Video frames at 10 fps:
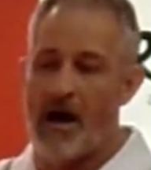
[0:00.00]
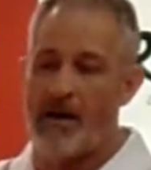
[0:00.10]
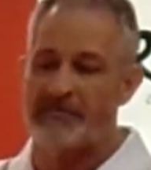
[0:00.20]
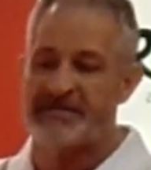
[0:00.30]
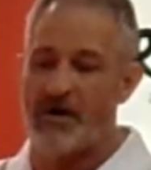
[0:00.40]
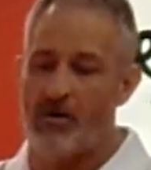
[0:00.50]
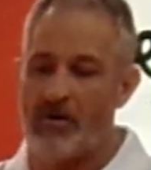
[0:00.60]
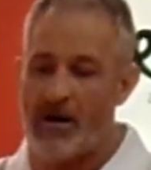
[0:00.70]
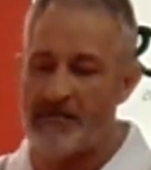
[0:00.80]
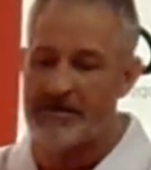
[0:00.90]
So
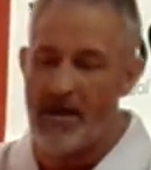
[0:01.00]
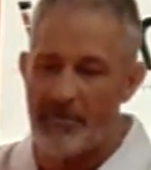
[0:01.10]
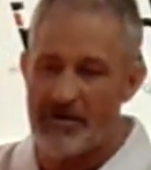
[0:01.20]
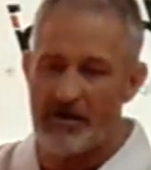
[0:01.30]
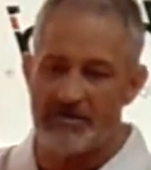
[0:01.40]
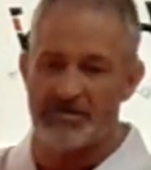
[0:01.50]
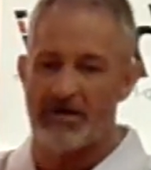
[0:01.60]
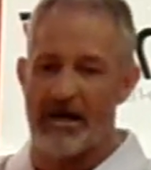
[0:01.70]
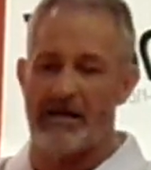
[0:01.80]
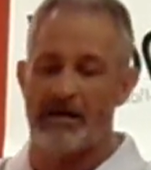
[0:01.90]
on the double knuckle
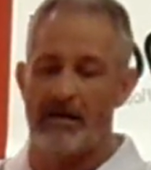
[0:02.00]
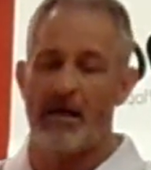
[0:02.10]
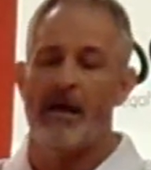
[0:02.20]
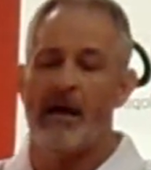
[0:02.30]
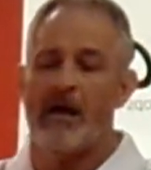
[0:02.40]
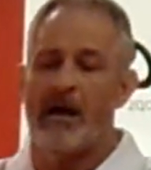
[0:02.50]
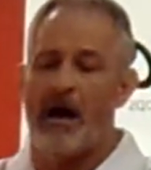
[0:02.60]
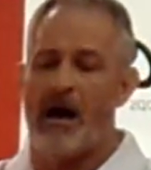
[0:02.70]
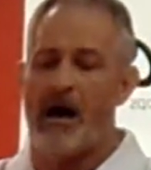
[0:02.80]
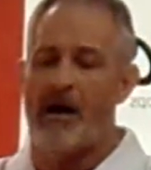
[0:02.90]
strike,
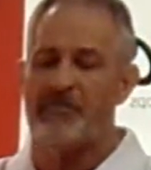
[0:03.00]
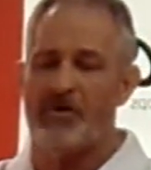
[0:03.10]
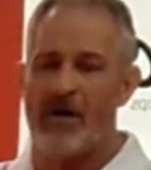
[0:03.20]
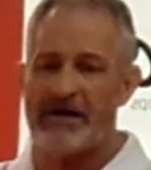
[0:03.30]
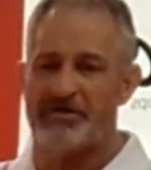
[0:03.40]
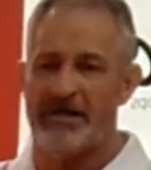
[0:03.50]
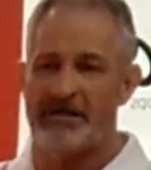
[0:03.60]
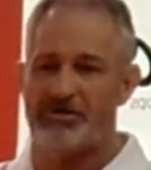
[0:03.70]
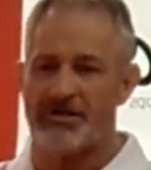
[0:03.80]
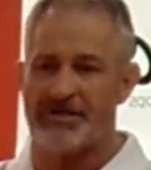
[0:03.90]
you're actually
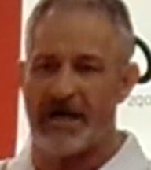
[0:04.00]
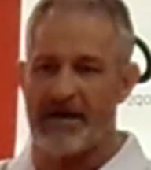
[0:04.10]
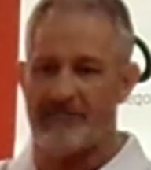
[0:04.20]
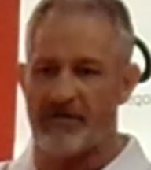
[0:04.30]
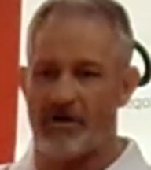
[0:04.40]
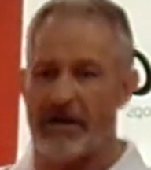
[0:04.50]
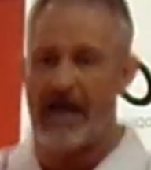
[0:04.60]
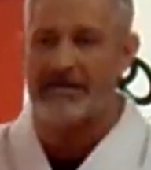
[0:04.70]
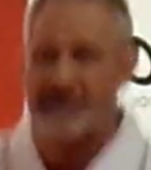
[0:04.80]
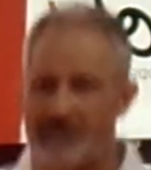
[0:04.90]
just kind of learning
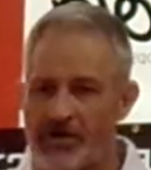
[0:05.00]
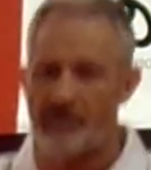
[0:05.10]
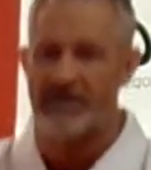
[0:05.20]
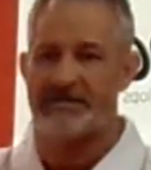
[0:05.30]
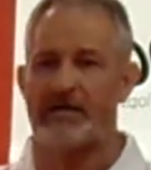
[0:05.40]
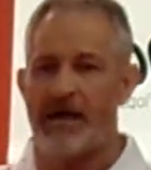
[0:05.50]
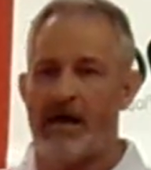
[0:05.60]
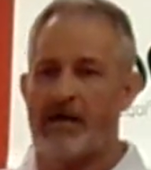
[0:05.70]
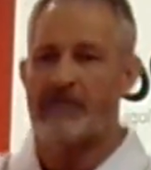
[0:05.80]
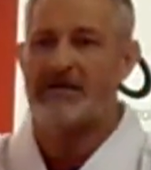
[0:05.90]
how to do this
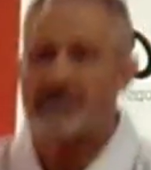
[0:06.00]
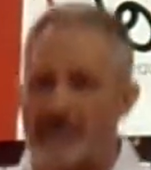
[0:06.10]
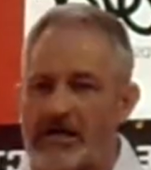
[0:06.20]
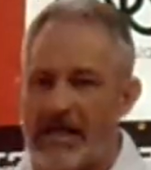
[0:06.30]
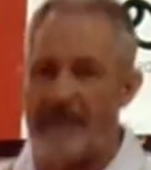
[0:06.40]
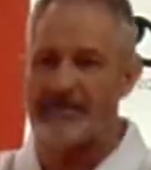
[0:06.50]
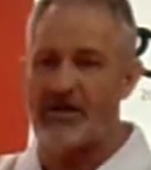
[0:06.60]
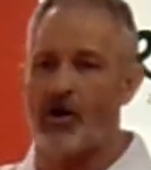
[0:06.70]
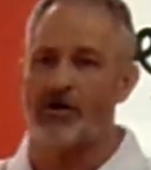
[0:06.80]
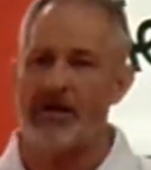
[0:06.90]
collapse in.
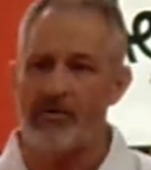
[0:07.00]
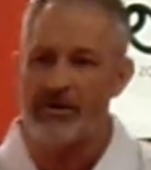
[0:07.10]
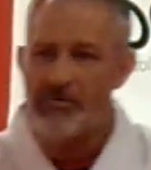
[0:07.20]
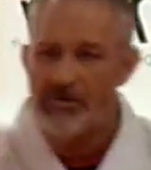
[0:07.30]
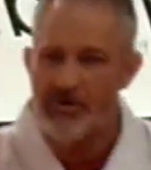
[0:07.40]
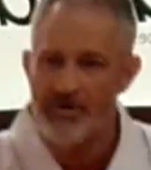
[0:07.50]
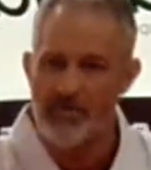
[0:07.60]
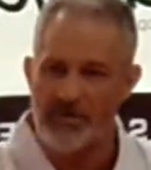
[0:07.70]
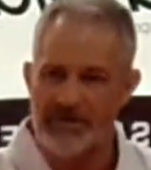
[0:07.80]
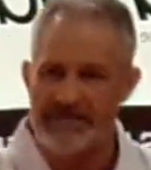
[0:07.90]
Earlier when you
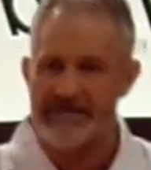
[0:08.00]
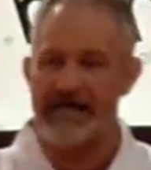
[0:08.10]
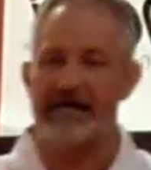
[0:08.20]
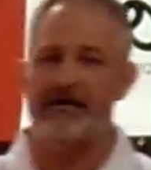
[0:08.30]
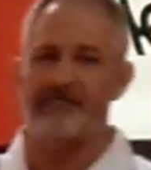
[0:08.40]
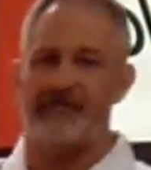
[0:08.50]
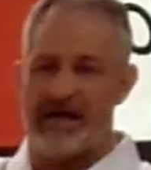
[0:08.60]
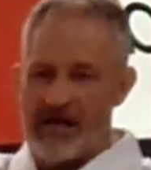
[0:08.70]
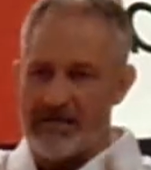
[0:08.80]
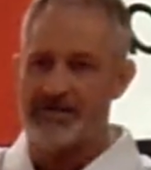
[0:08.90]
would receive
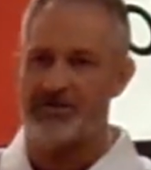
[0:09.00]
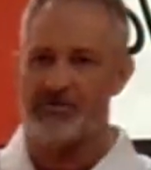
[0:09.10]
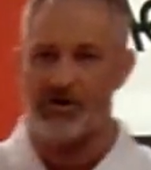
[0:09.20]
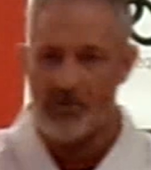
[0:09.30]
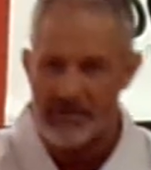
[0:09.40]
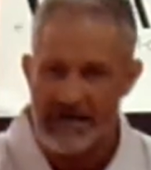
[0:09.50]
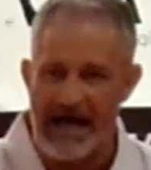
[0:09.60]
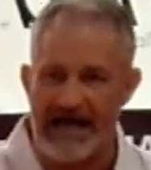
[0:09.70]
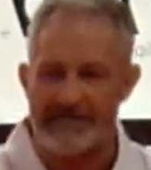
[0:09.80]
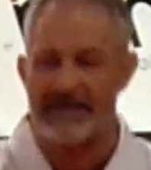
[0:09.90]
into you with a
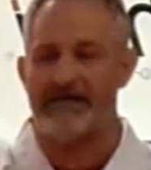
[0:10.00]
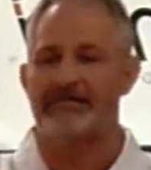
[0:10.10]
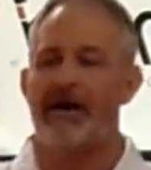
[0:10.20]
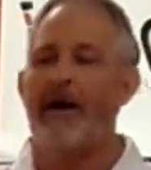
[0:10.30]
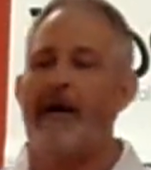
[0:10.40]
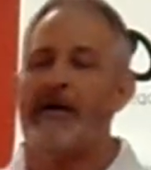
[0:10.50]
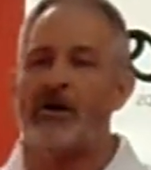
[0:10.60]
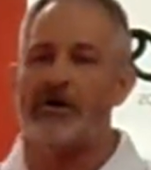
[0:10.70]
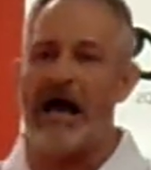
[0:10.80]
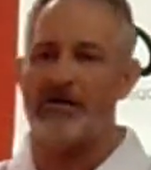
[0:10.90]
cat stance.
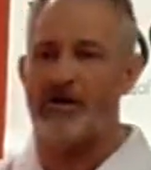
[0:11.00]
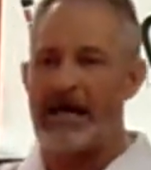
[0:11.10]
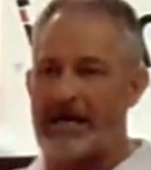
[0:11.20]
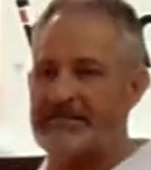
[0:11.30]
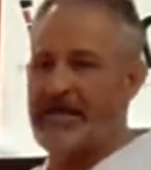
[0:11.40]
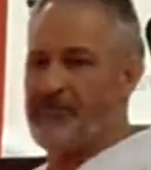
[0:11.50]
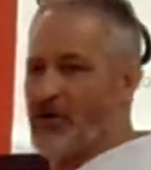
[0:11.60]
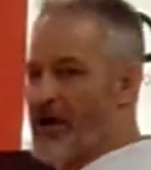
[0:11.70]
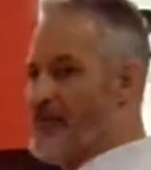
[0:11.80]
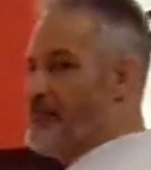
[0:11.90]
You're now learning how to tip your
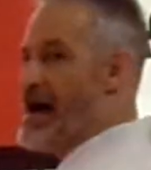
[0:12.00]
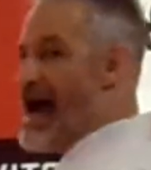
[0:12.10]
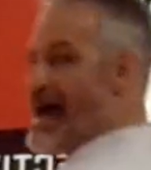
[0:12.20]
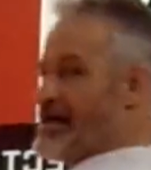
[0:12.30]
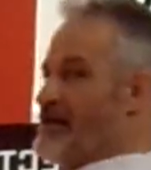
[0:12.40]
hip back